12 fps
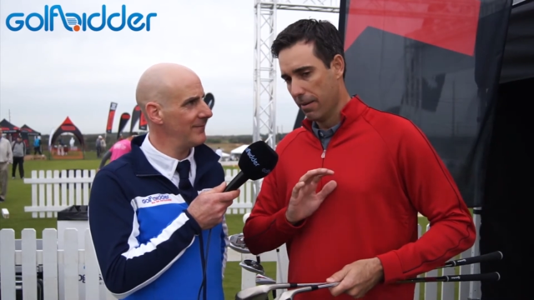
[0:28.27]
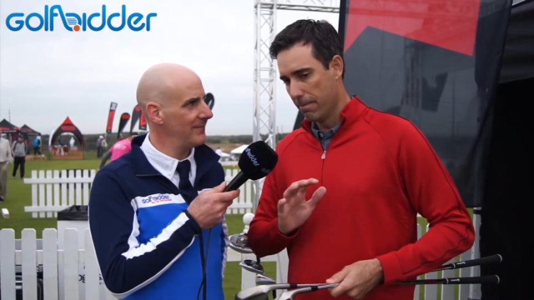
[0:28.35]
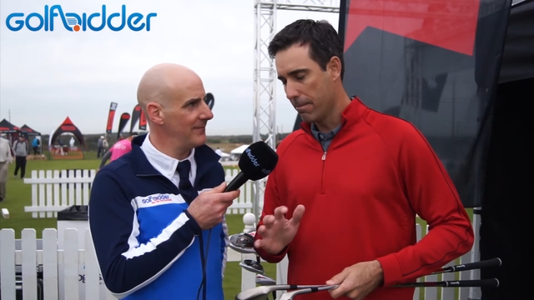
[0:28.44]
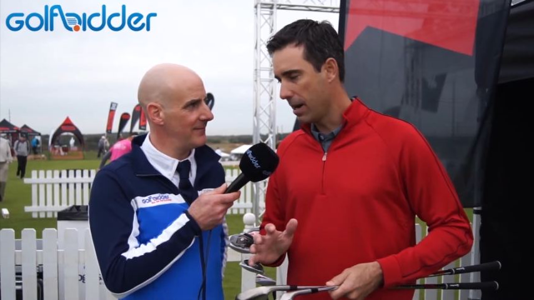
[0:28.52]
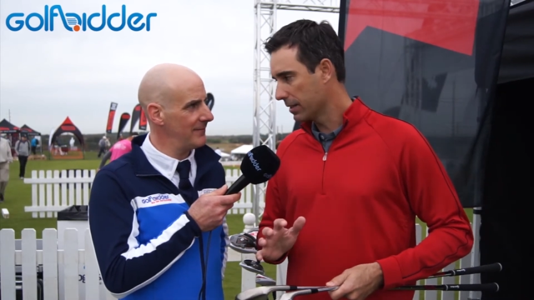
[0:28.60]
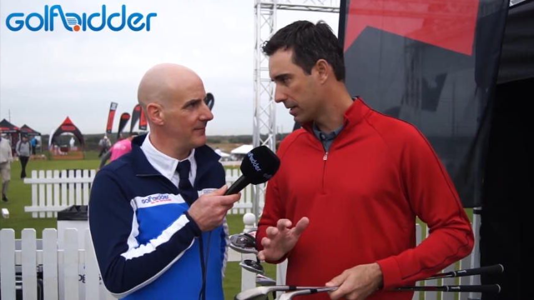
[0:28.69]

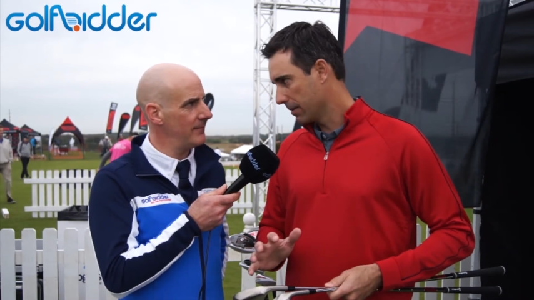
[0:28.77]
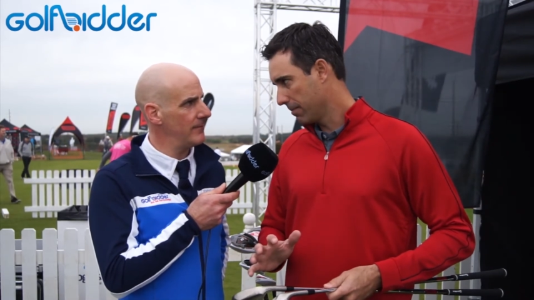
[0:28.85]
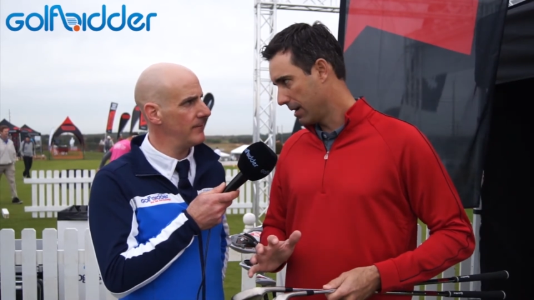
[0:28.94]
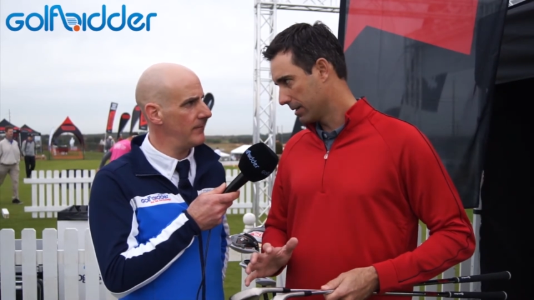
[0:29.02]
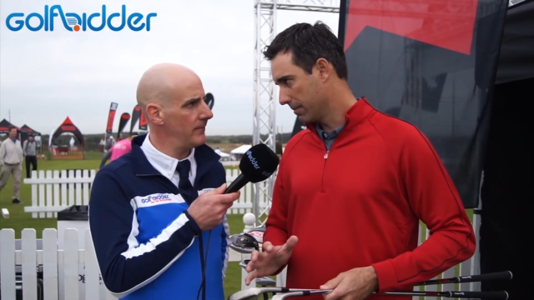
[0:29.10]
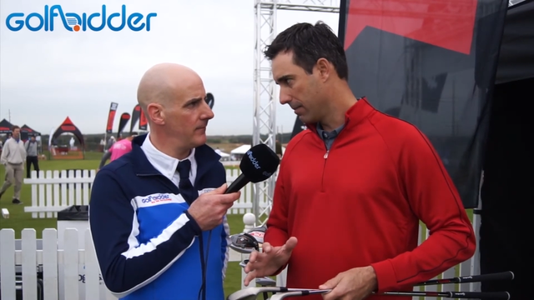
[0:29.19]
Speaker 1: months and
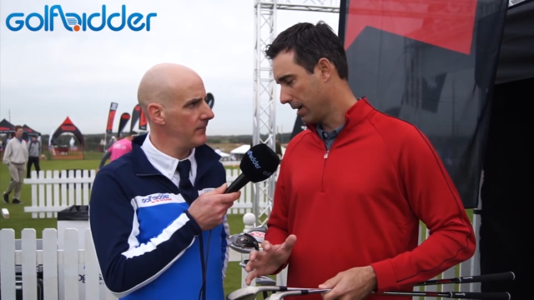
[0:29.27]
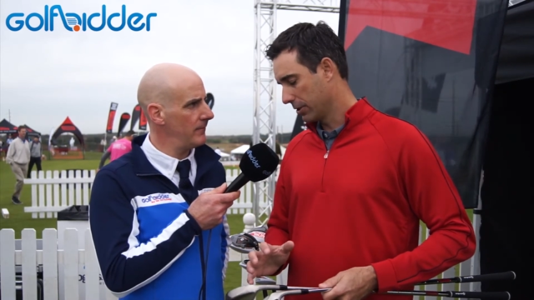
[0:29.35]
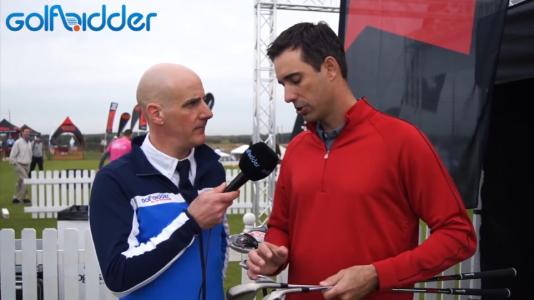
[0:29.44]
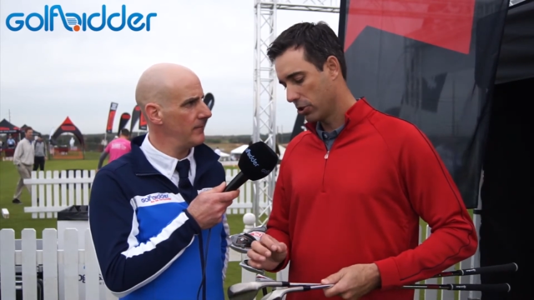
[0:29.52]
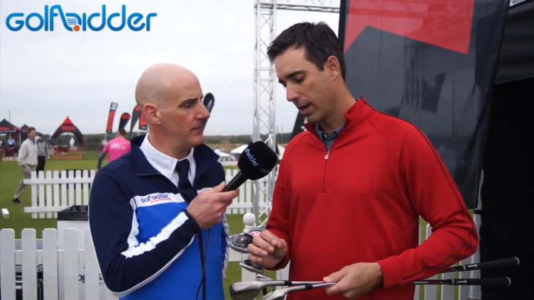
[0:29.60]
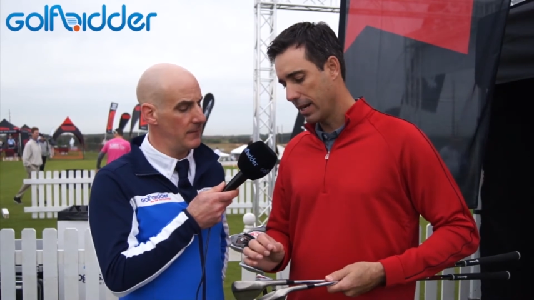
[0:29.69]
months and
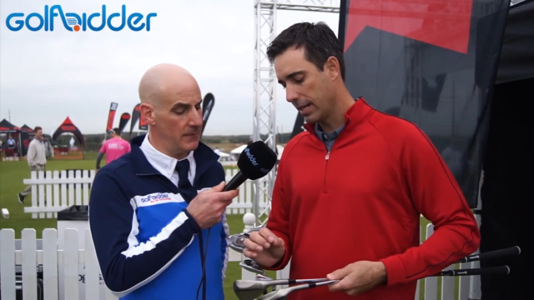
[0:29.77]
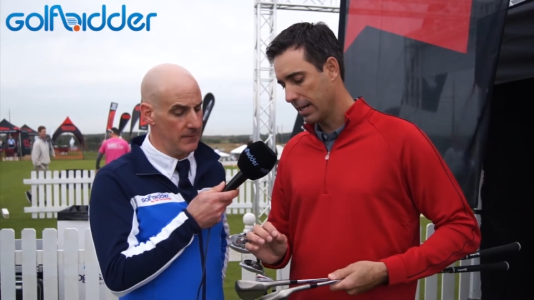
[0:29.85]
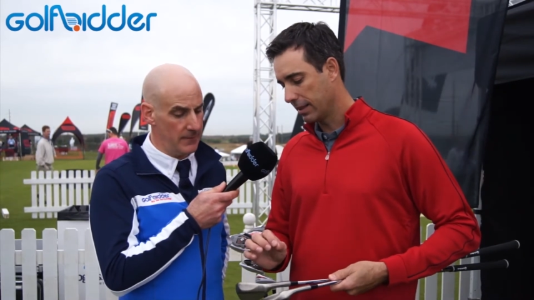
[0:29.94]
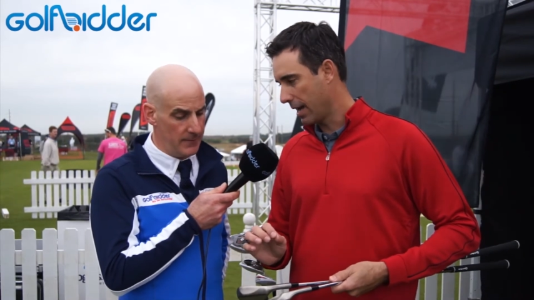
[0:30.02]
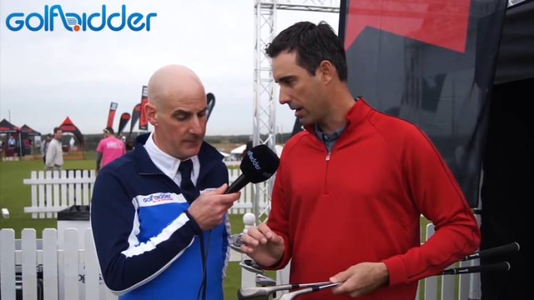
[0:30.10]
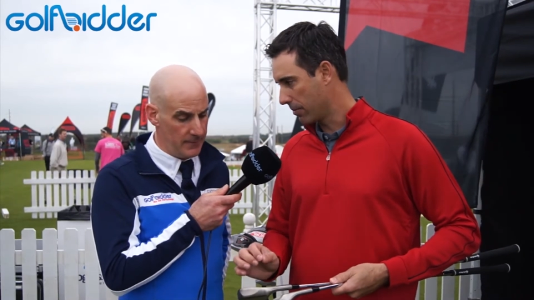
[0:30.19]
months trying to
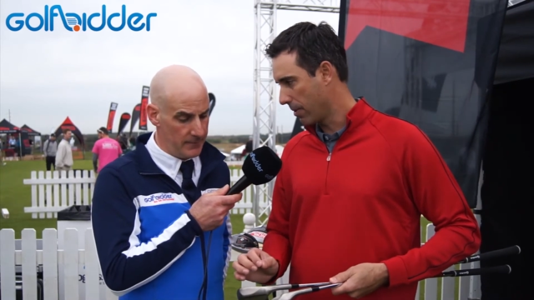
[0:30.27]
get that